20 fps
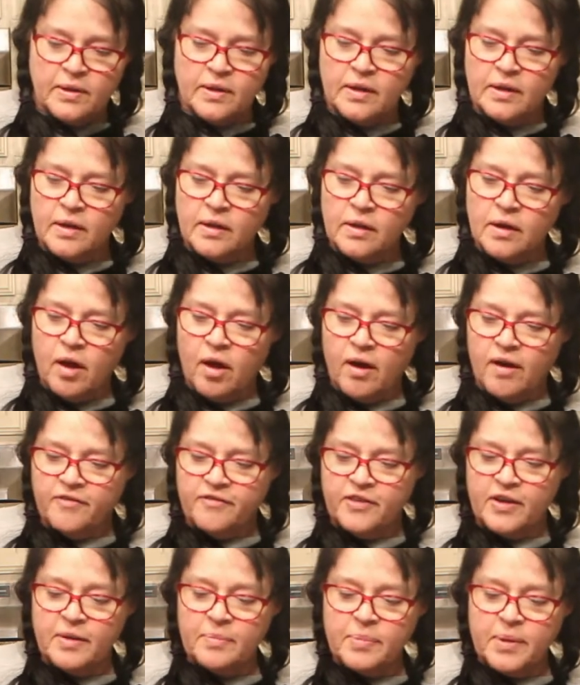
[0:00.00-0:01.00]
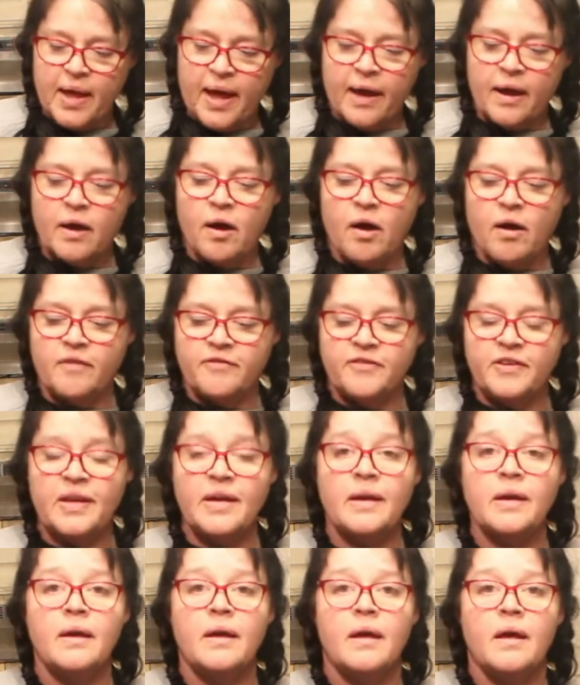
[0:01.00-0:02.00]
little coffee, black
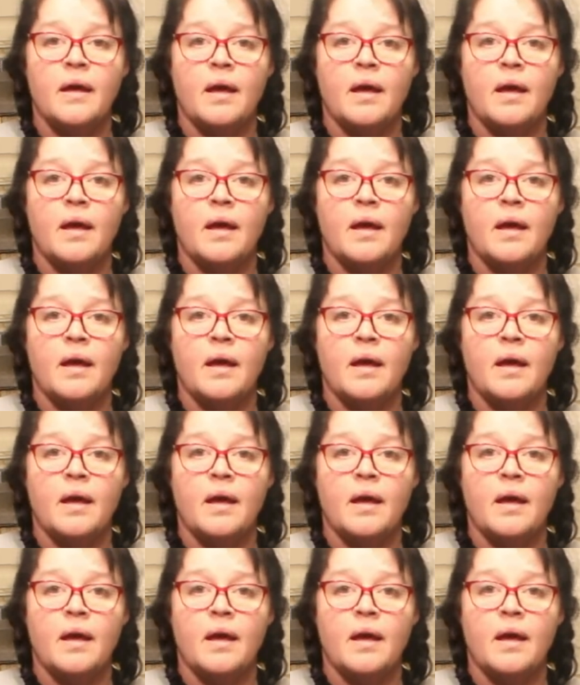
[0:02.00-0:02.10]
coffee,